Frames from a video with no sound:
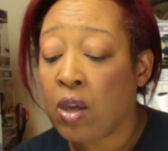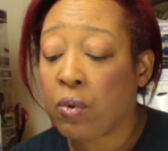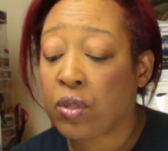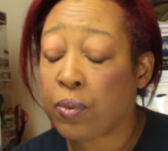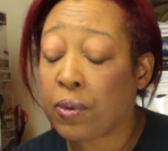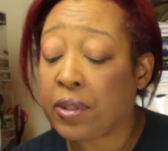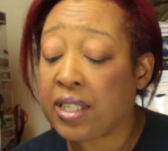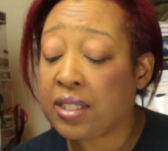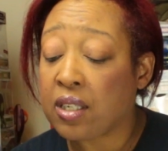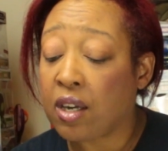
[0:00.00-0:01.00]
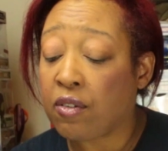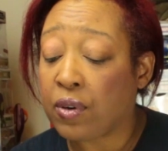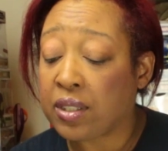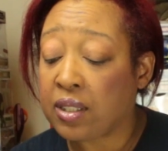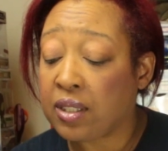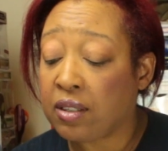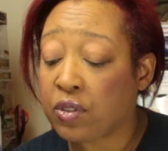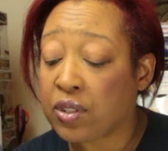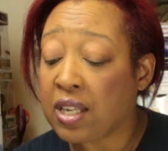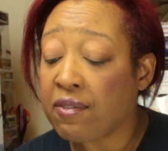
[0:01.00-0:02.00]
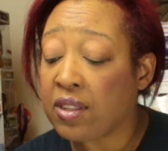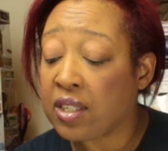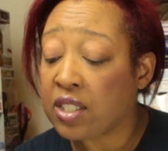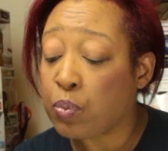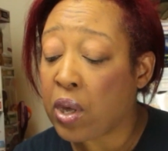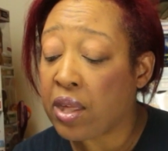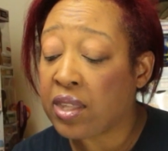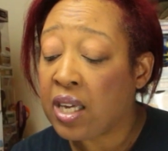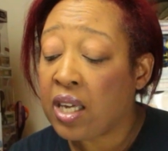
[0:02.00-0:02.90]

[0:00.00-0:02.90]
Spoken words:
With the release of Resident Evil 7 this month,